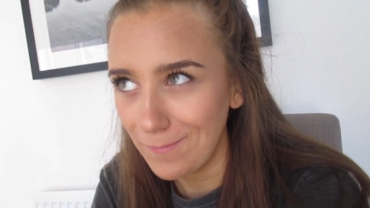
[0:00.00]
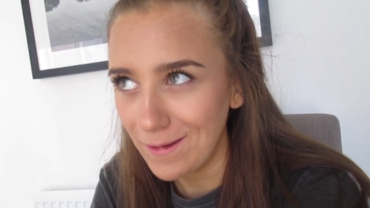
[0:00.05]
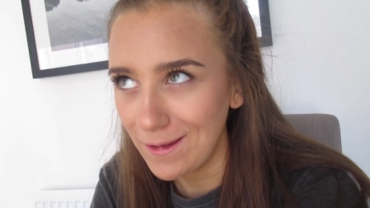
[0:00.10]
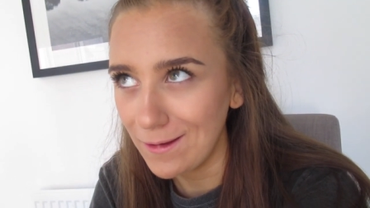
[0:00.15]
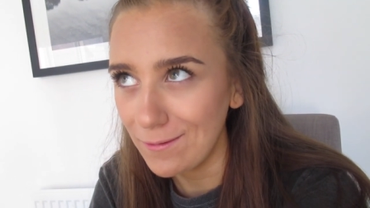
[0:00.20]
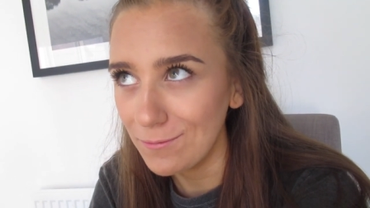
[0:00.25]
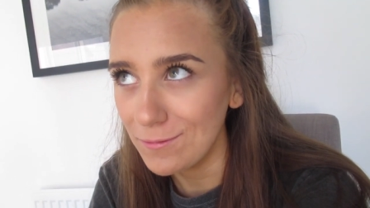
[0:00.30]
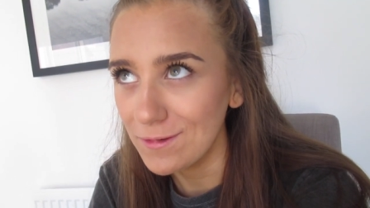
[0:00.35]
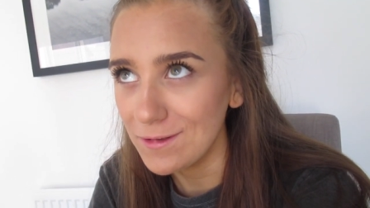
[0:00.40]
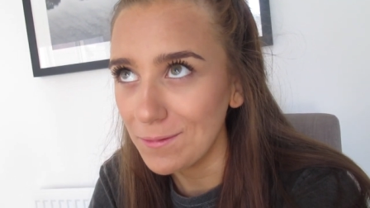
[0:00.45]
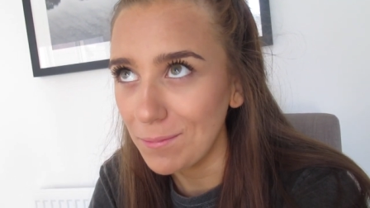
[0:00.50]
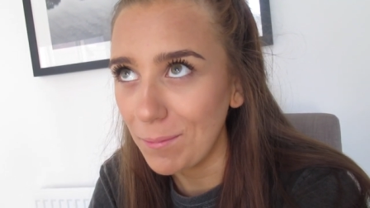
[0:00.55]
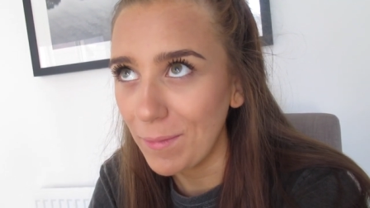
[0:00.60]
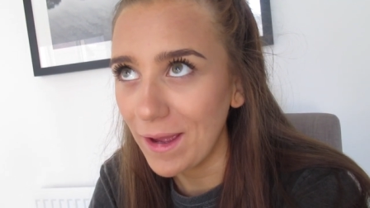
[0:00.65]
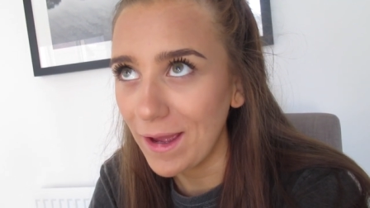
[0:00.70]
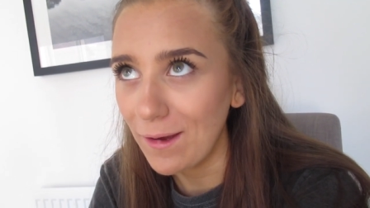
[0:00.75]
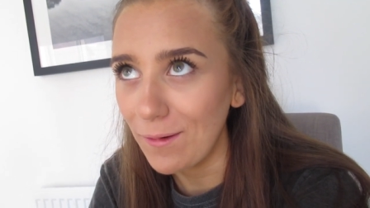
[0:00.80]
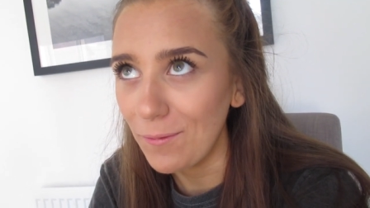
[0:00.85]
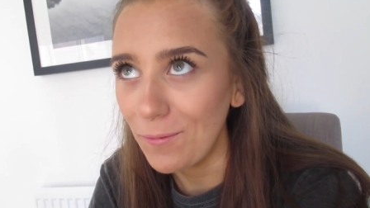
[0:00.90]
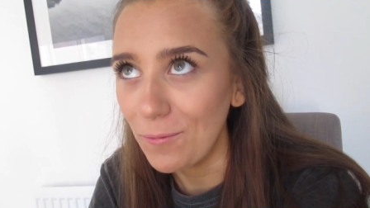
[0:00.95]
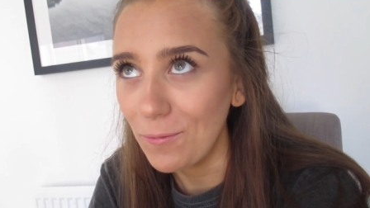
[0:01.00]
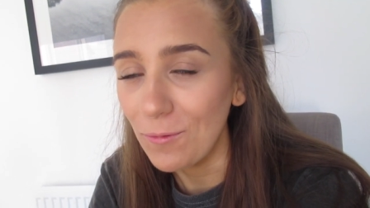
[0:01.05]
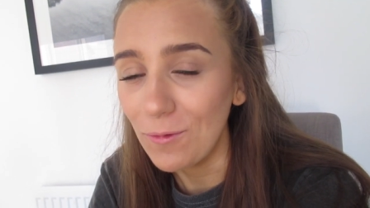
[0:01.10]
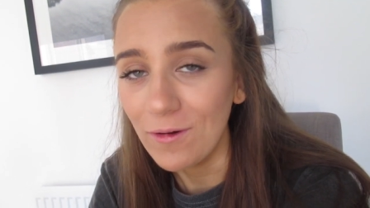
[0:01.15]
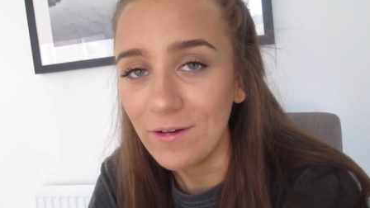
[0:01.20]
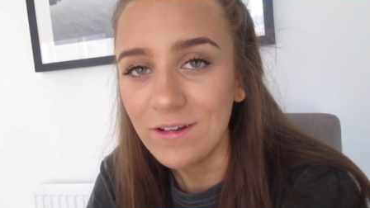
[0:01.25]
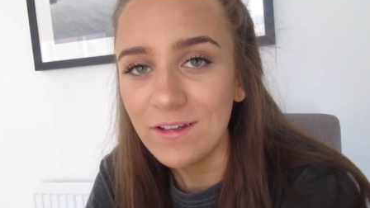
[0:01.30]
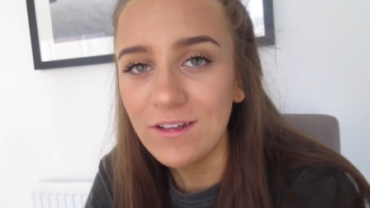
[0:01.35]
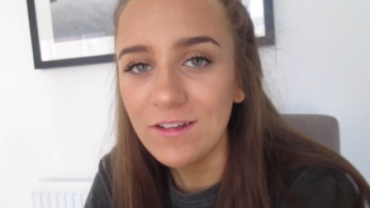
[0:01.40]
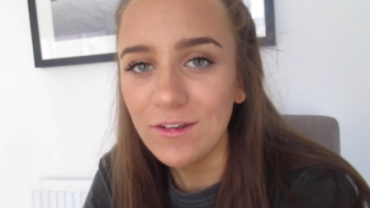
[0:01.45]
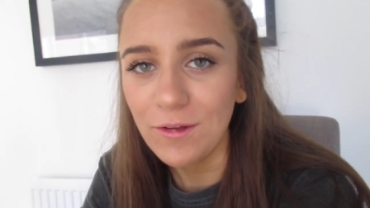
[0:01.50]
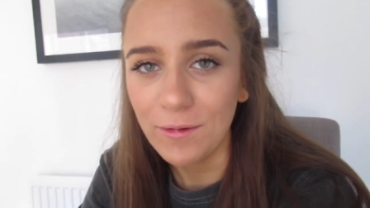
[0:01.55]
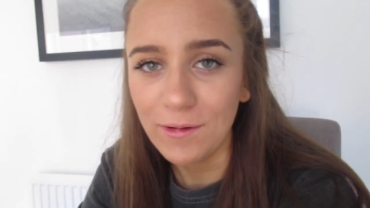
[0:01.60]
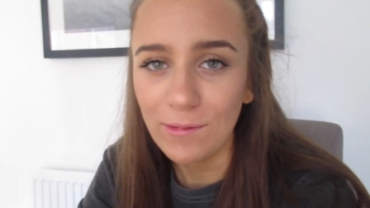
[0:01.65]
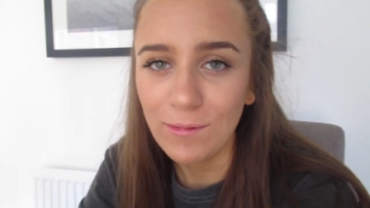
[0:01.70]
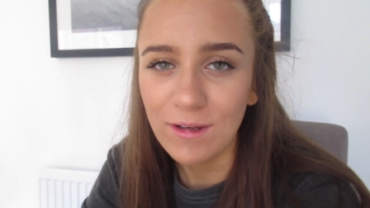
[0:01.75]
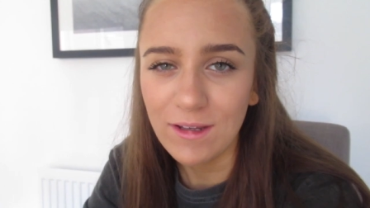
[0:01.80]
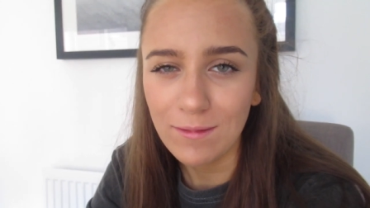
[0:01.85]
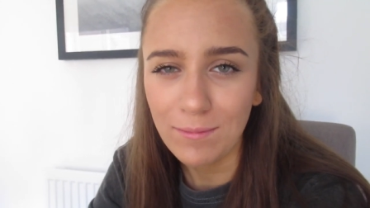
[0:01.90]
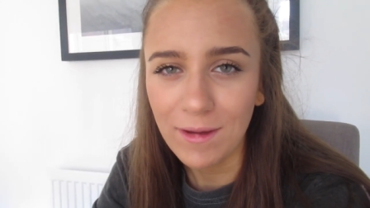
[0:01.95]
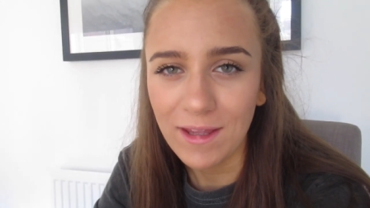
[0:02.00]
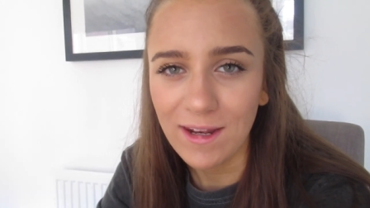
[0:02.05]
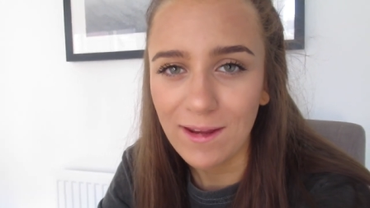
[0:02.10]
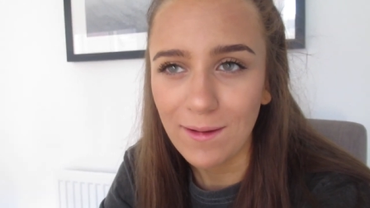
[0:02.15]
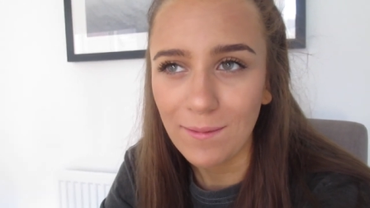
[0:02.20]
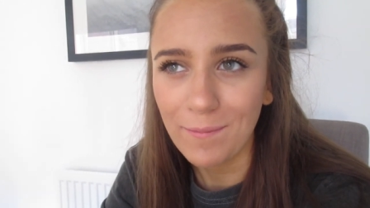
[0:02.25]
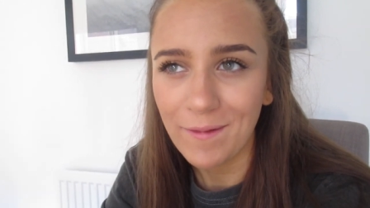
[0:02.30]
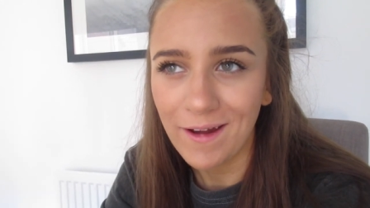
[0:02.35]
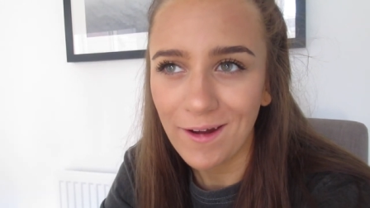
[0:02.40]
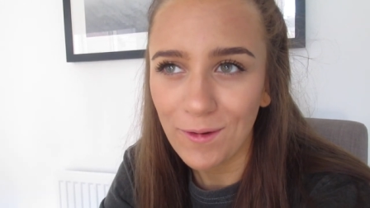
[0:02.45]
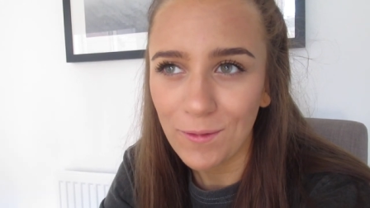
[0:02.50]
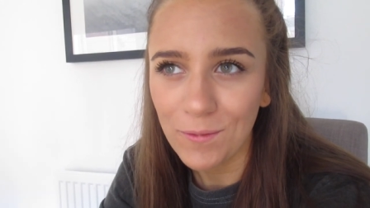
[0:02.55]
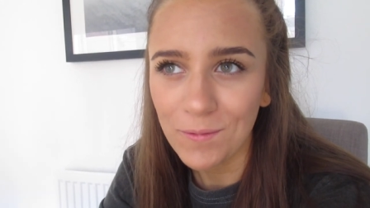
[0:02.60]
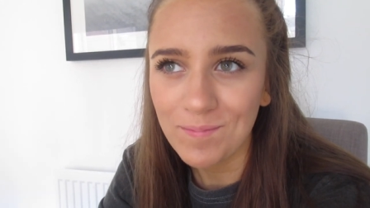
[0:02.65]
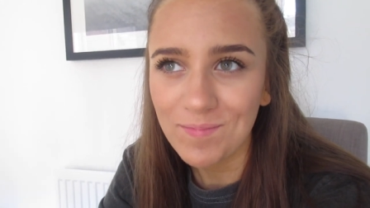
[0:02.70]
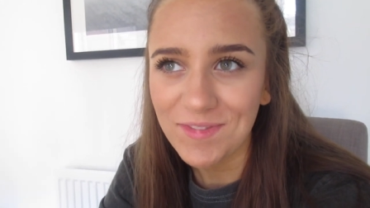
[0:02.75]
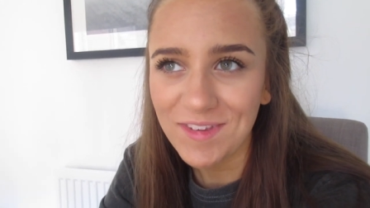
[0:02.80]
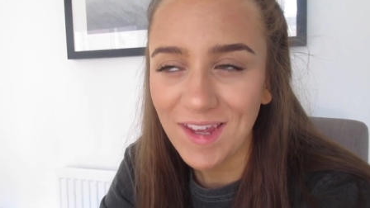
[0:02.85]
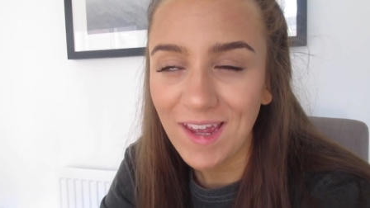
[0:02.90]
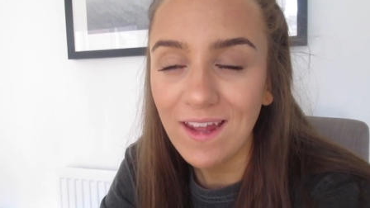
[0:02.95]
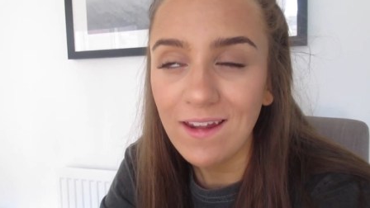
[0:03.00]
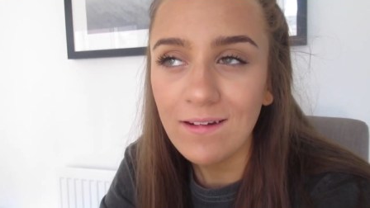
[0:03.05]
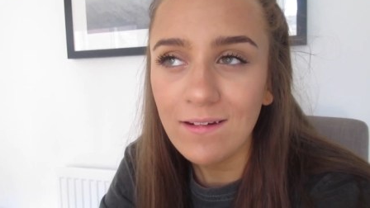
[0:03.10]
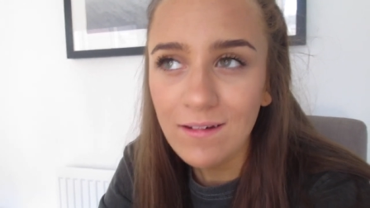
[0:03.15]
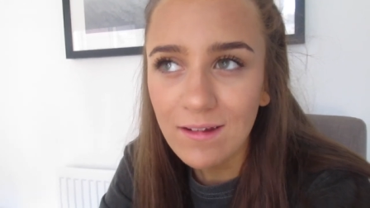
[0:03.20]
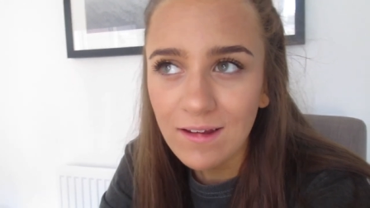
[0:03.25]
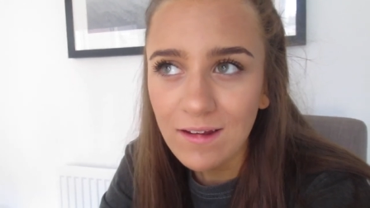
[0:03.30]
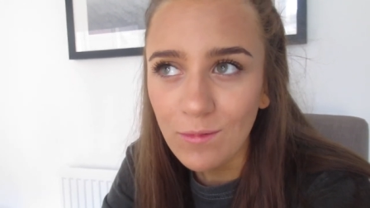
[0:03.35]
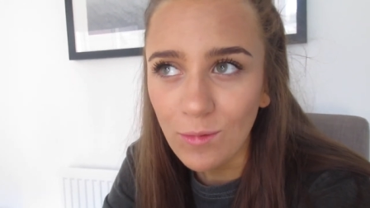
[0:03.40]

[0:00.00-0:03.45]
it was about 1, so he went to bed at about 10,